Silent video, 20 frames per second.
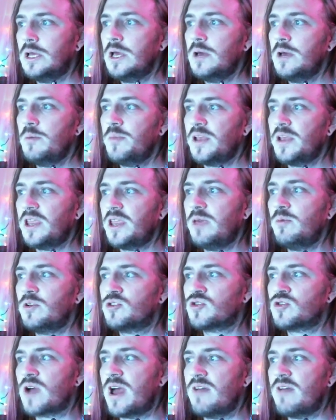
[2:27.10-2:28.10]
but he will
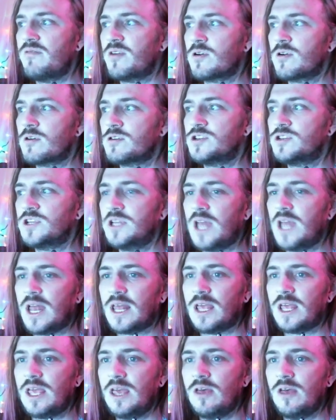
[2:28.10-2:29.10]
drive her to
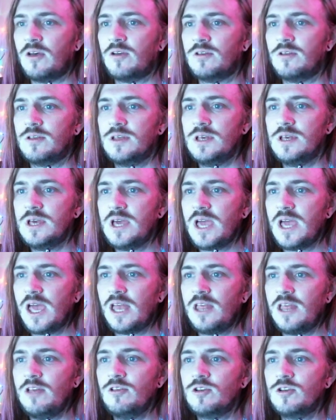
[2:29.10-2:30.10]
Netting Hill,
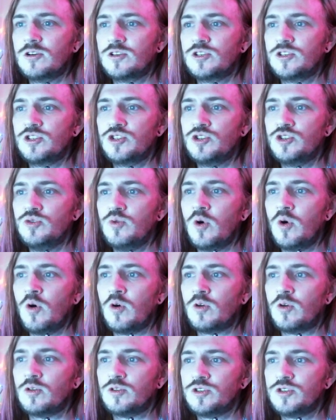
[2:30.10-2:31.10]
and he looks too
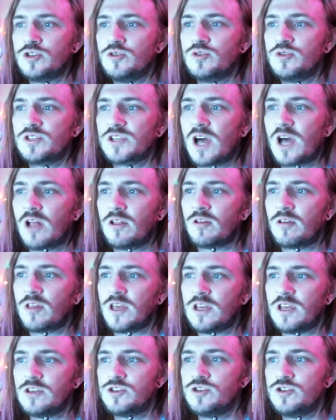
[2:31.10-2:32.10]
old, too
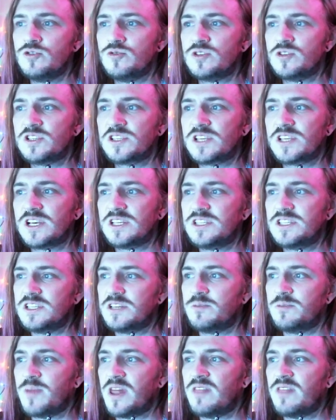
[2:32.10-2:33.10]
scholarly, too
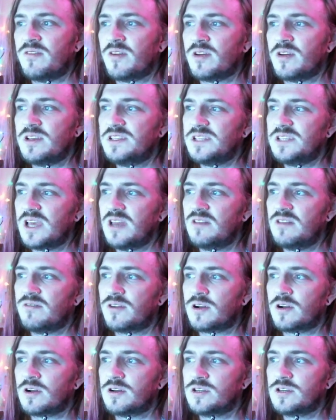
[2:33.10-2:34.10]
disgusted by the very sight of
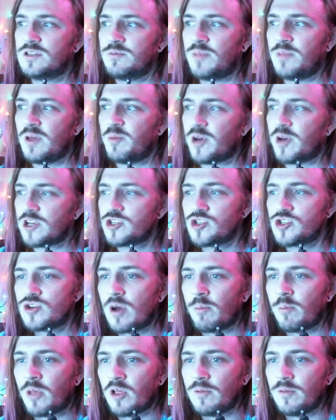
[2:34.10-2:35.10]
her to be much
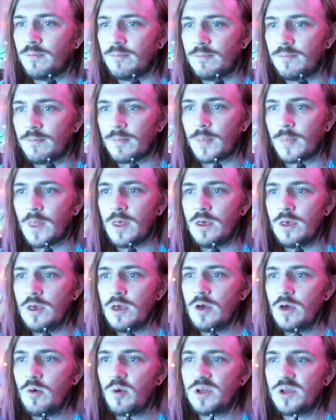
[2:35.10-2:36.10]
trouble.
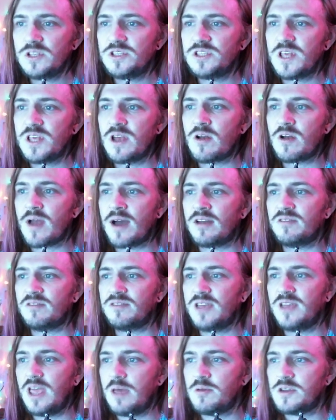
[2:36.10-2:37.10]
Once they are out
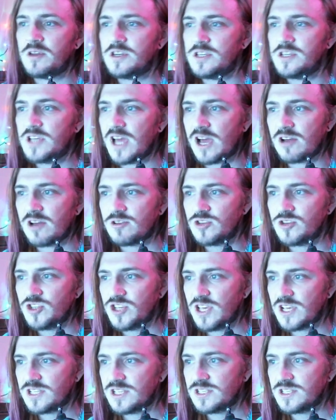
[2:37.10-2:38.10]
of Camden Town,
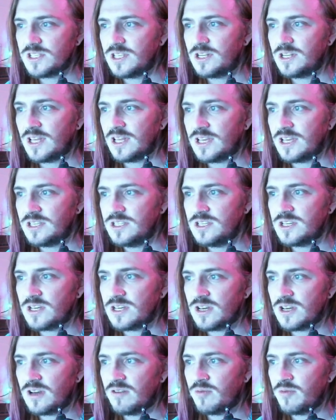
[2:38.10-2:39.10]
she has little idea
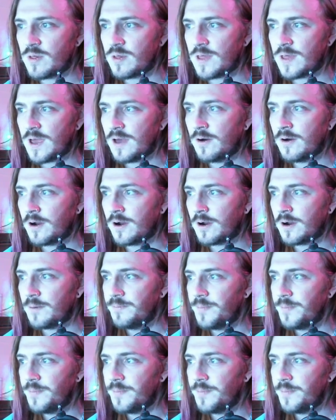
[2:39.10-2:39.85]
of where they are.